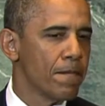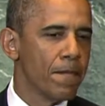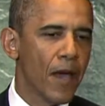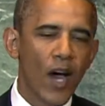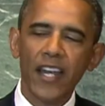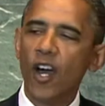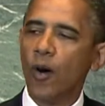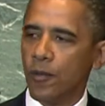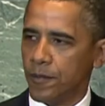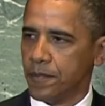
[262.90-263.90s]
Now, I
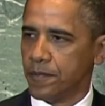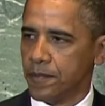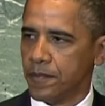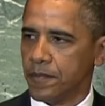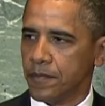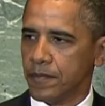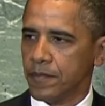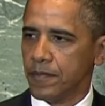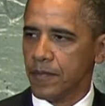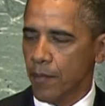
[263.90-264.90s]
know
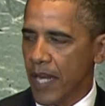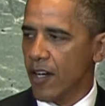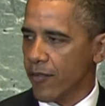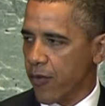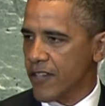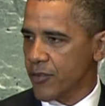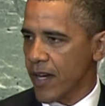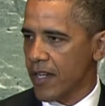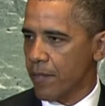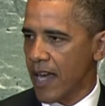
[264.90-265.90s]
that many are
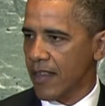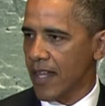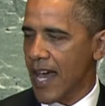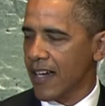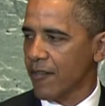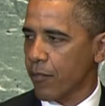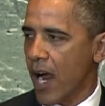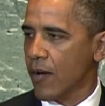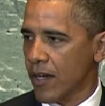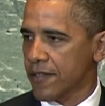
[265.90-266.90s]
frustrated by the lack of
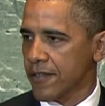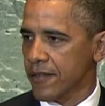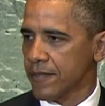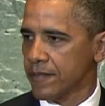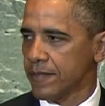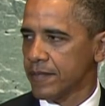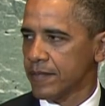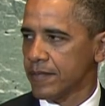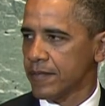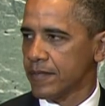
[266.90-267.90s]
progress.
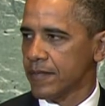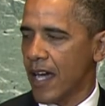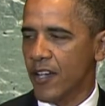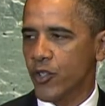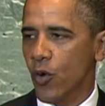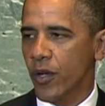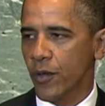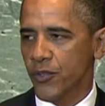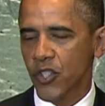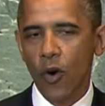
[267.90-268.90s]
I assure
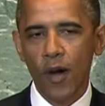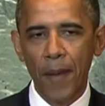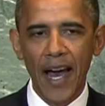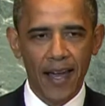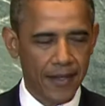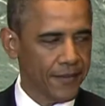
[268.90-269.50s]
you, so am I.